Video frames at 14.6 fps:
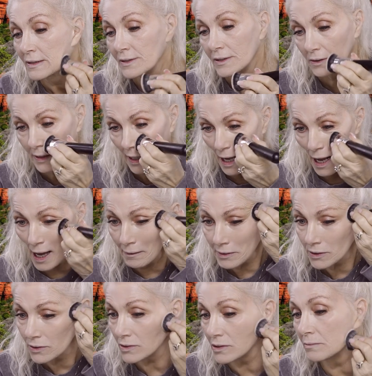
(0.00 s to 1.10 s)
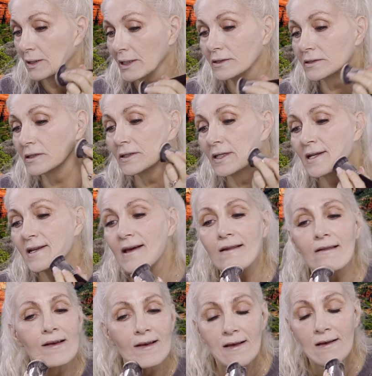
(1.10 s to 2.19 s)
so yeah I would use a mixer in
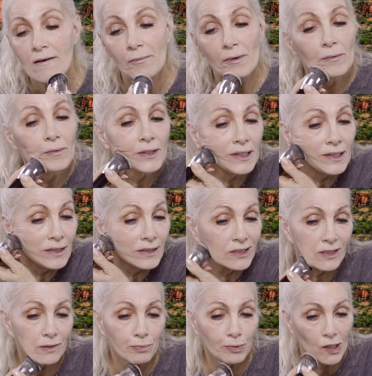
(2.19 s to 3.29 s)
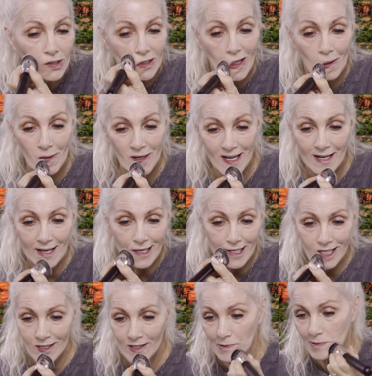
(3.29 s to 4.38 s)
it but we're gonna just bronze it up today
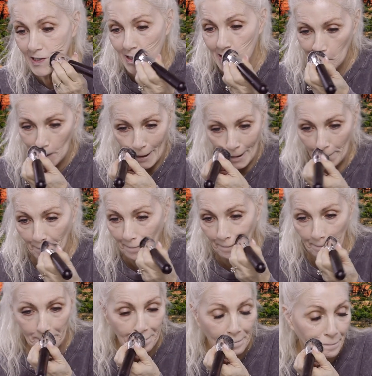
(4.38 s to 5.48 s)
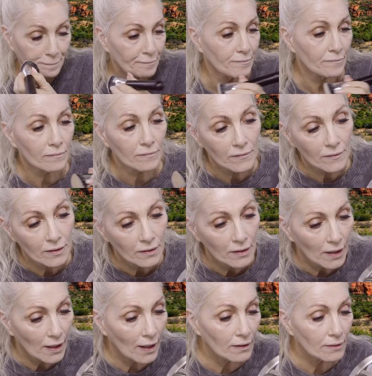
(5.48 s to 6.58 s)
so that we can see
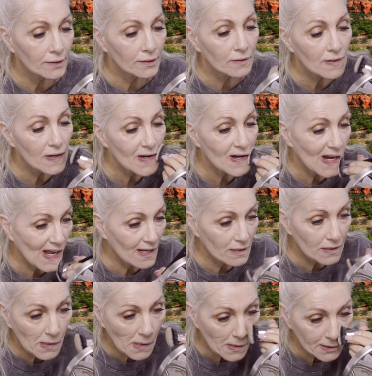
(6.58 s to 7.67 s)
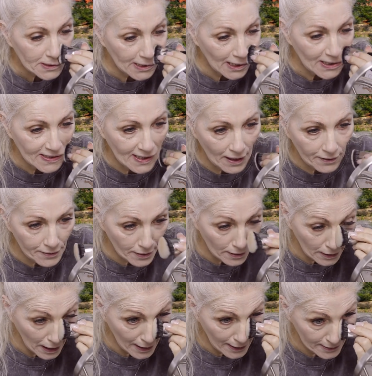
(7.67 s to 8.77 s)
how it stays out of the
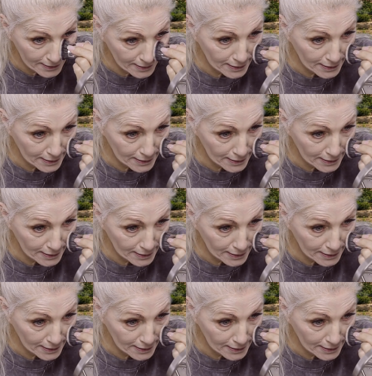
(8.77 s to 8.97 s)
lines